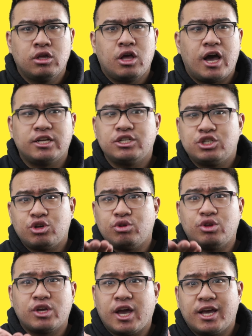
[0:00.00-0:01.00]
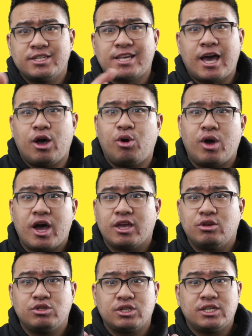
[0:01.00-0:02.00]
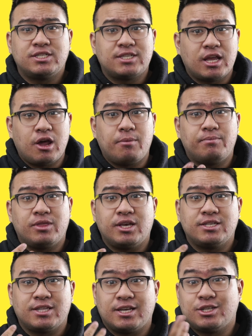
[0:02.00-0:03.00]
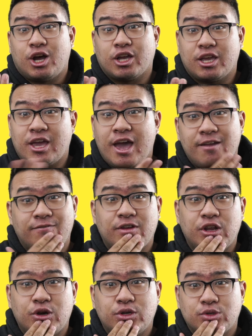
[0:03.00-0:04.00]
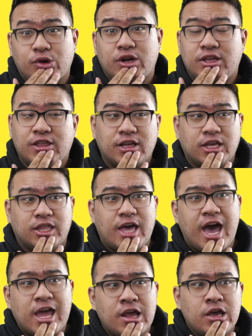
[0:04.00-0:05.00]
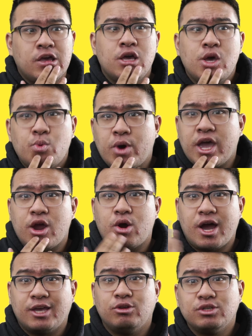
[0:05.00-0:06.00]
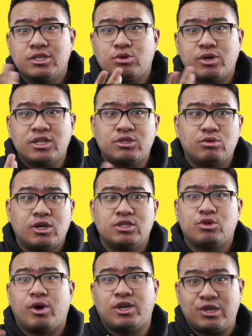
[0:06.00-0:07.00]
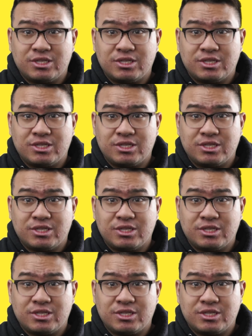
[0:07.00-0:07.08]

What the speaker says: I just showed you guys how I usually set up these like talking head videos or anything like that, where I use a green screen so I could